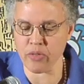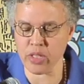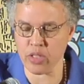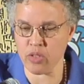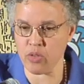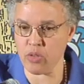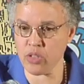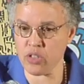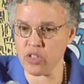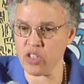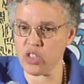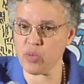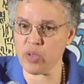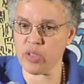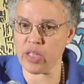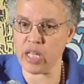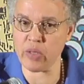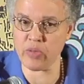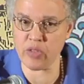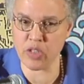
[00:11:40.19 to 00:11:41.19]
resources
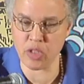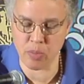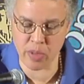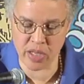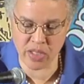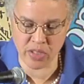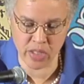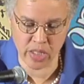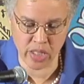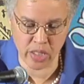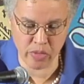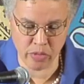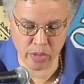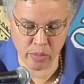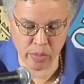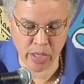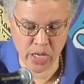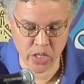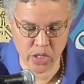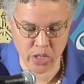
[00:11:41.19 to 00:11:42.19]
without this basic
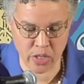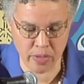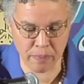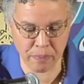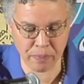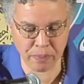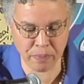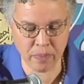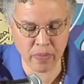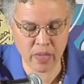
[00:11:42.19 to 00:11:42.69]
information.